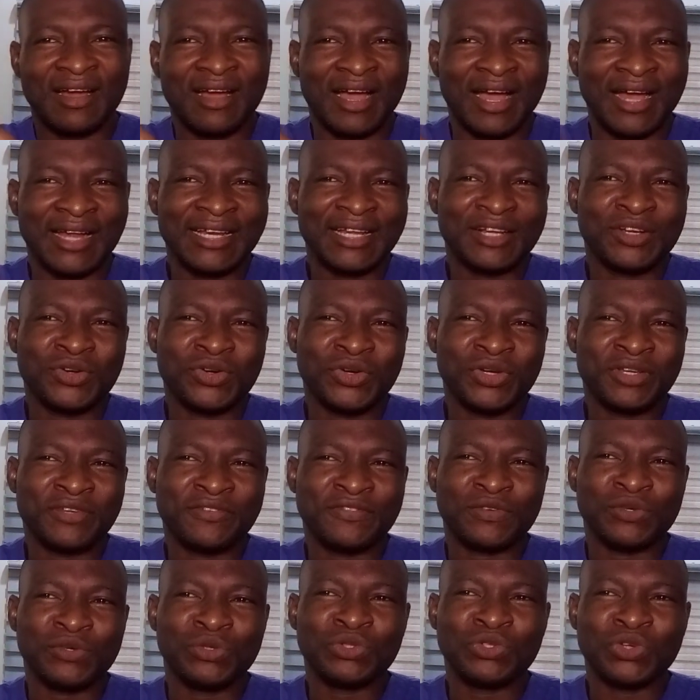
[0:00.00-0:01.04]
anechoic
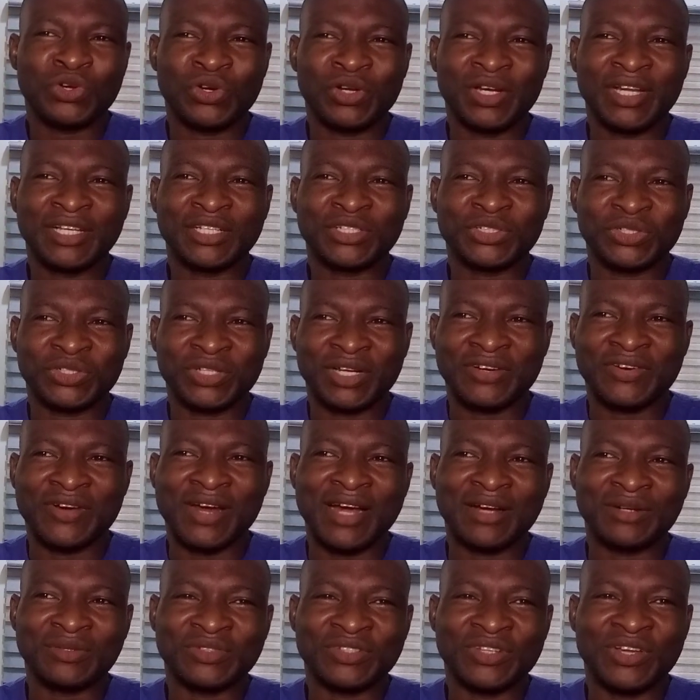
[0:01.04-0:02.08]
fluid collection
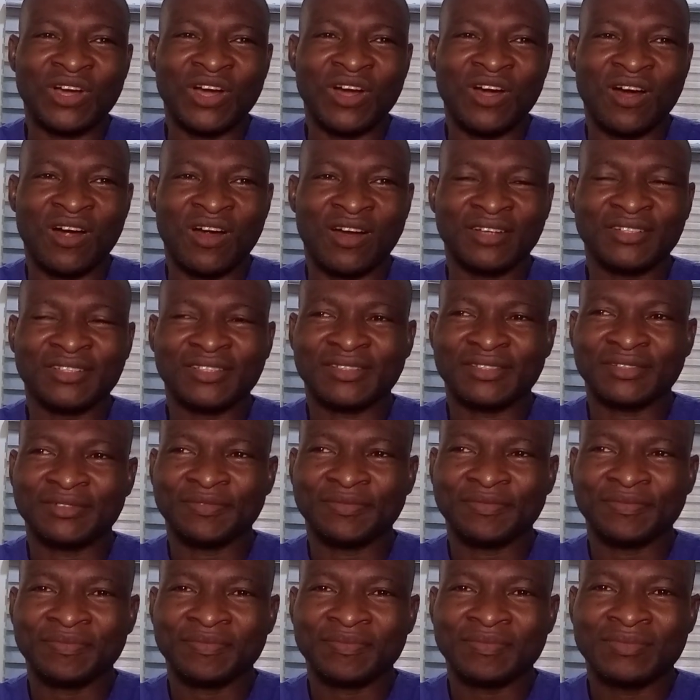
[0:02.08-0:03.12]
around the heart
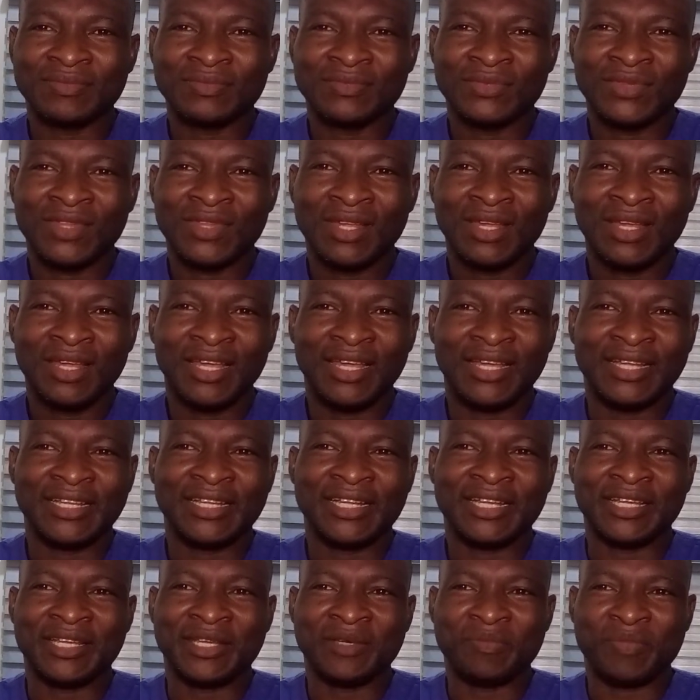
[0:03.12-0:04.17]
in
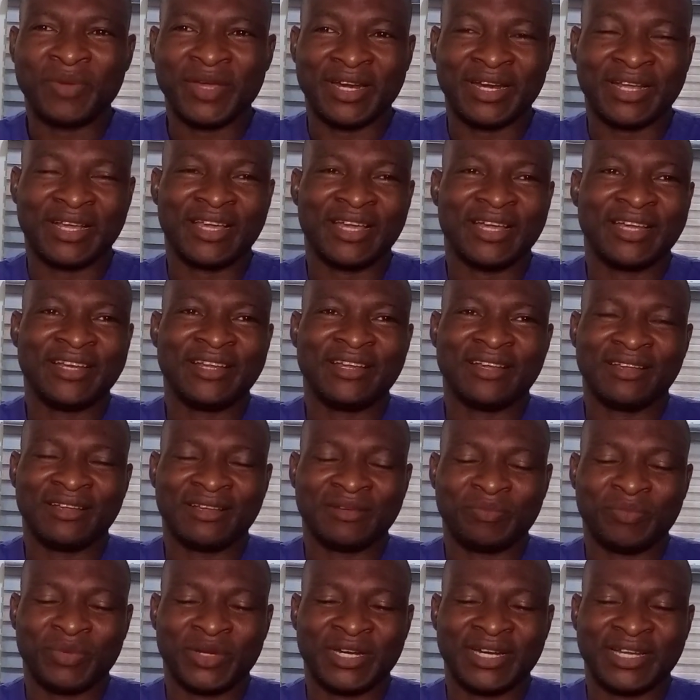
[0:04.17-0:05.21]
the
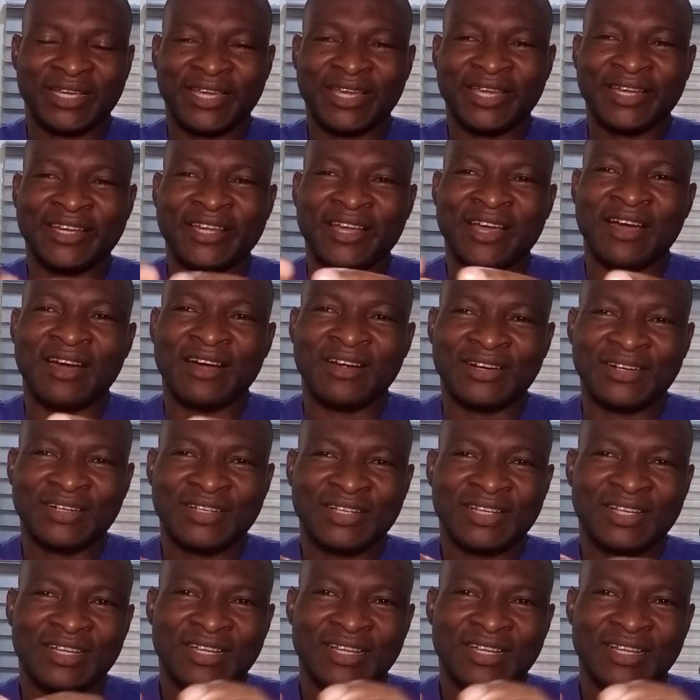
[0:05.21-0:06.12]
pericardial